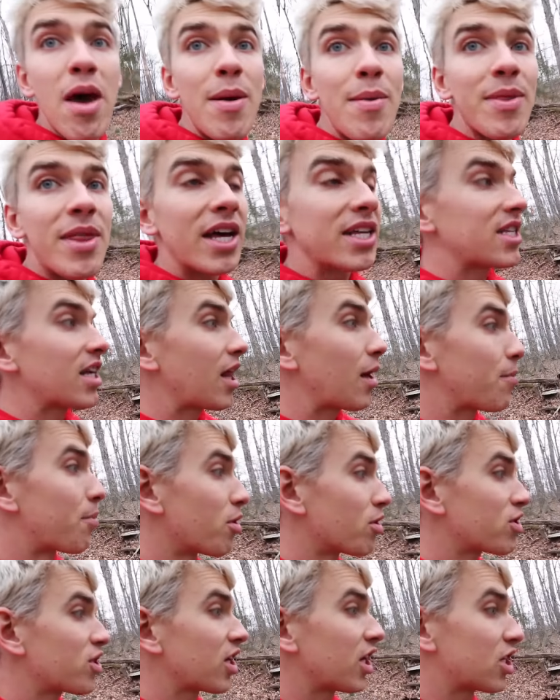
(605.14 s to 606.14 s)
Maybe that's how that
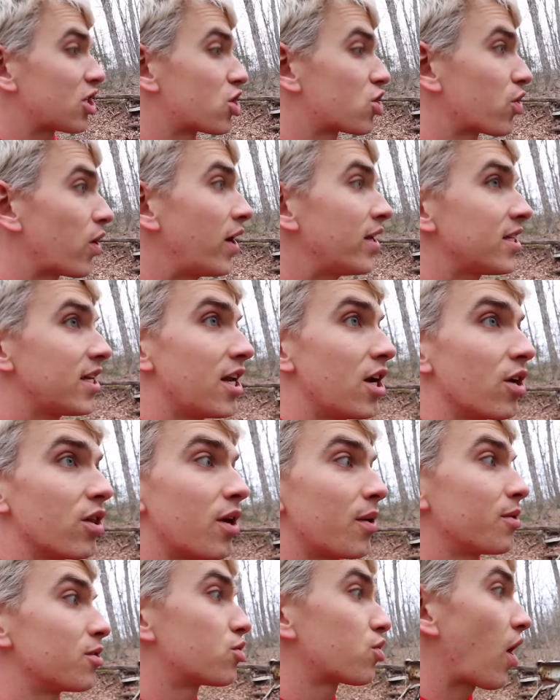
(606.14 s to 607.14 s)
person got stranded here.
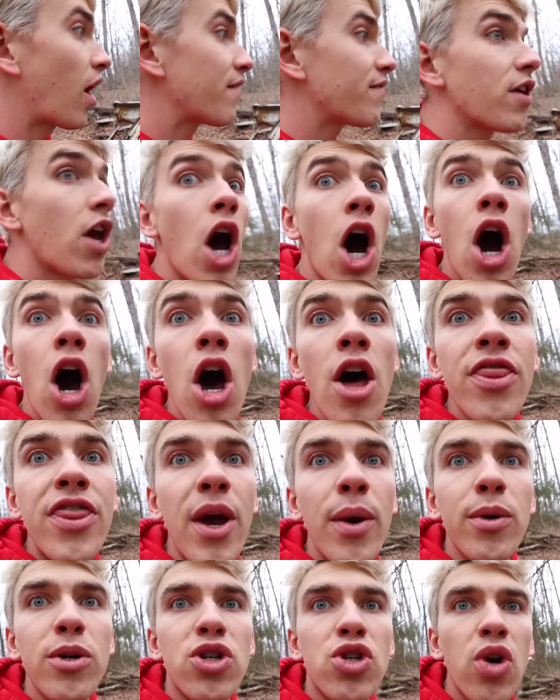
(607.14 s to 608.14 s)
They were driving,
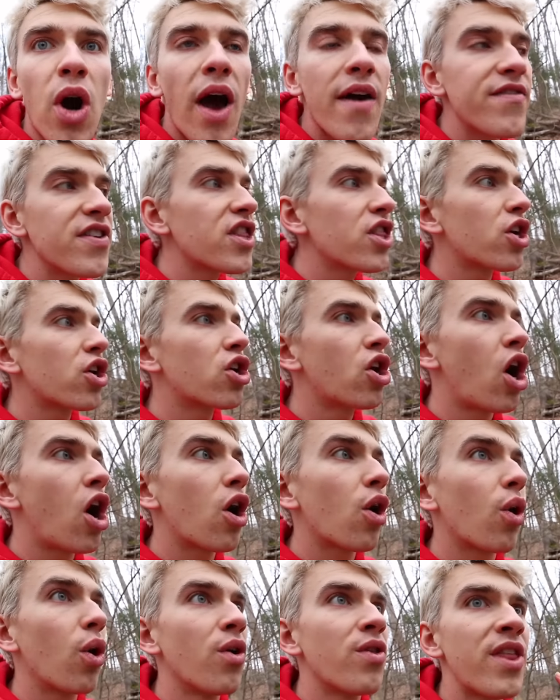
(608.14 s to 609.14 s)
they were driving their
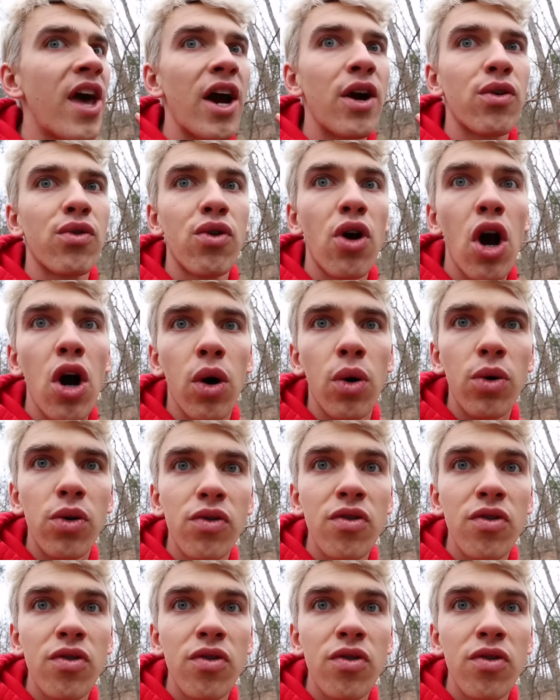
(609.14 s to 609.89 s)
car on that road.